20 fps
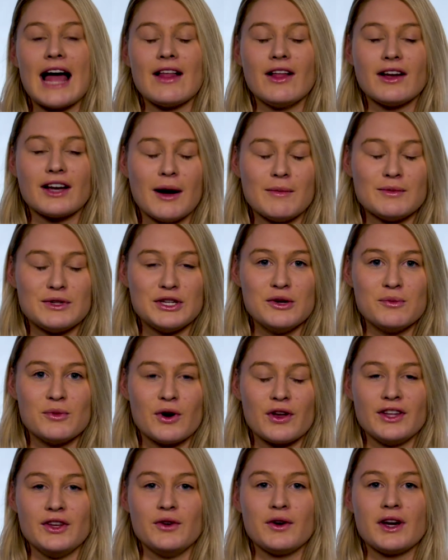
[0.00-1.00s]
I look up to you
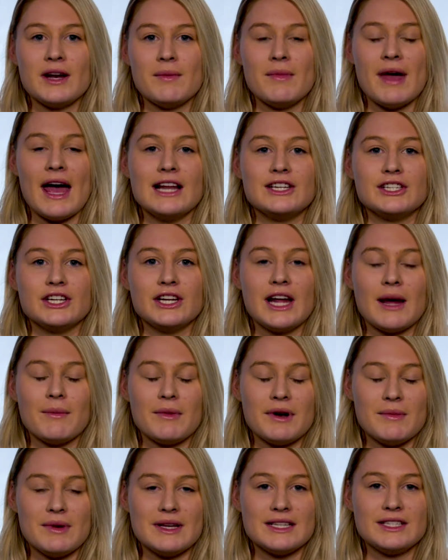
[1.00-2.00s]
more than you can imagine.
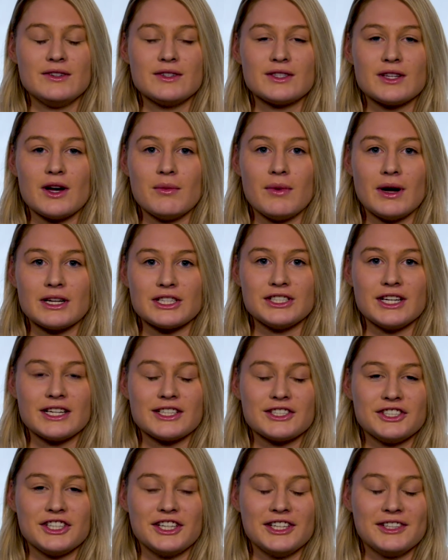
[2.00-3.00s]
I'm gonna miss you so much
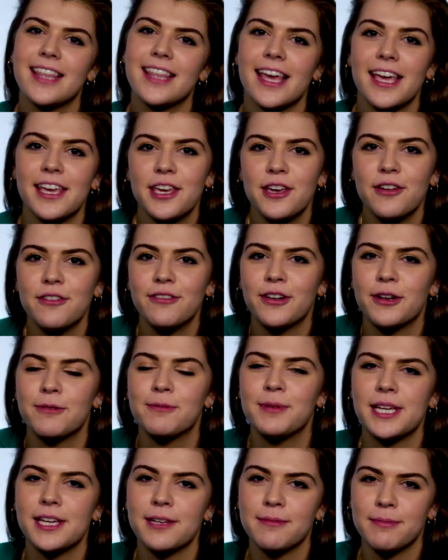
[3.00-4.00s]
next Thank you for
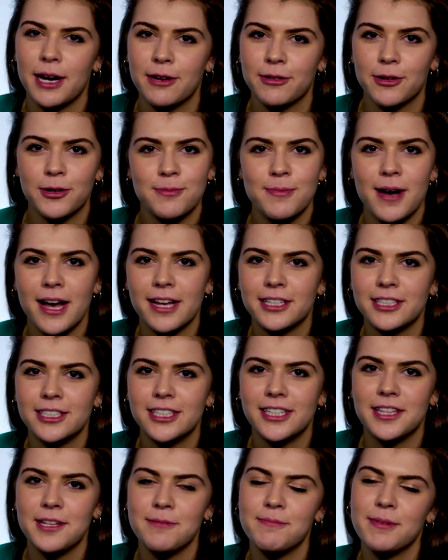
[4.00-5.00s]
being my role model
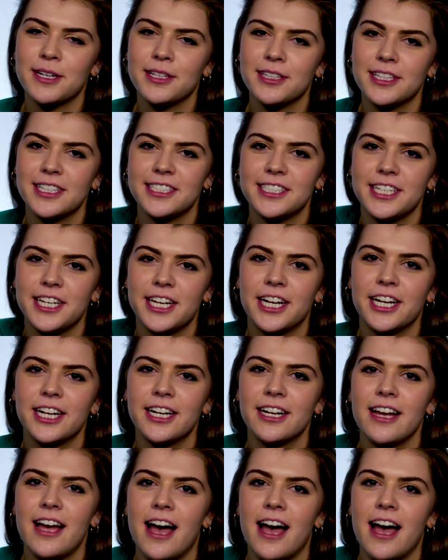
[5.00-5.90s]
in the middle this year.